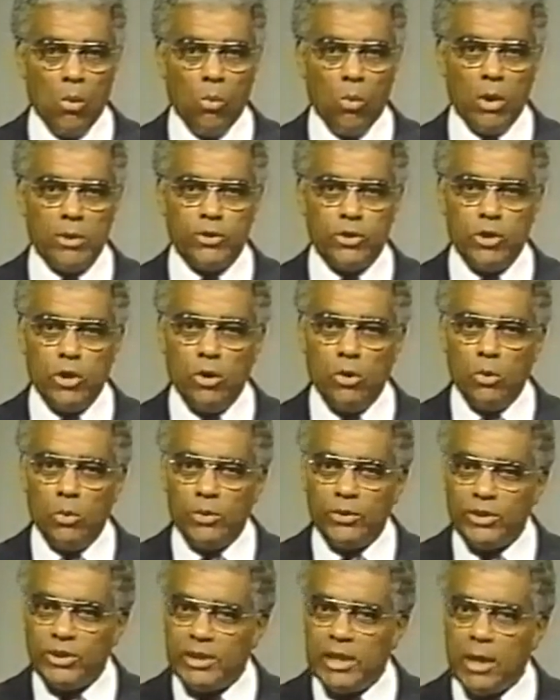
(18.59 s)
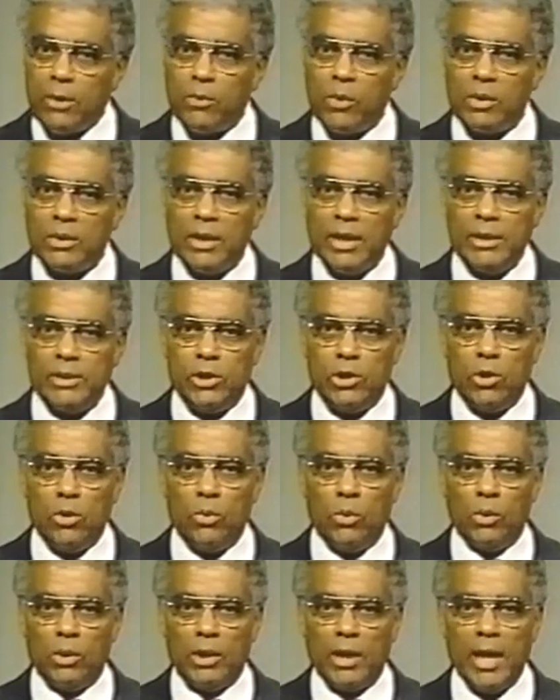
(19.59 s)
What You Secretly
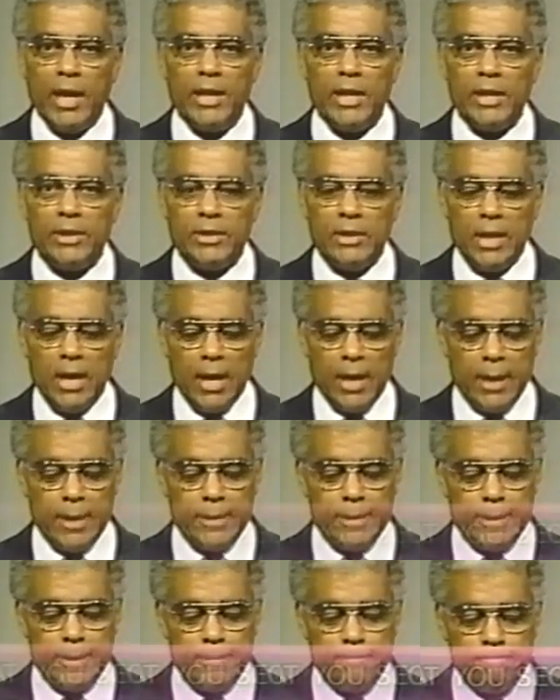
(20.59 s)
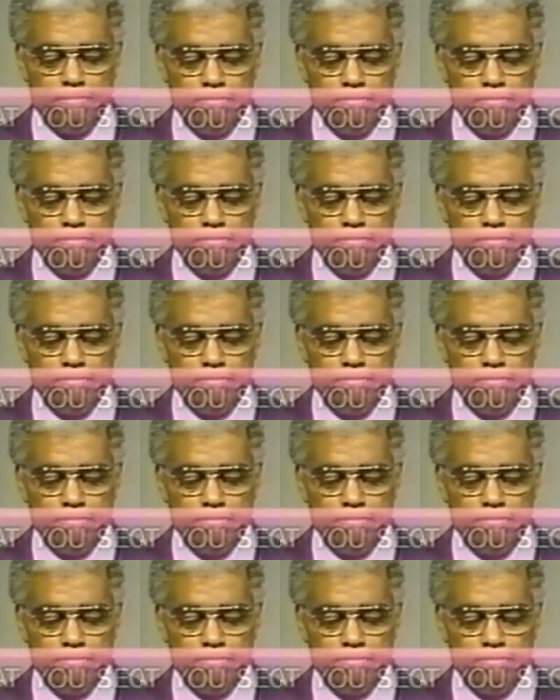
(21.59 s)
Do Late at Night,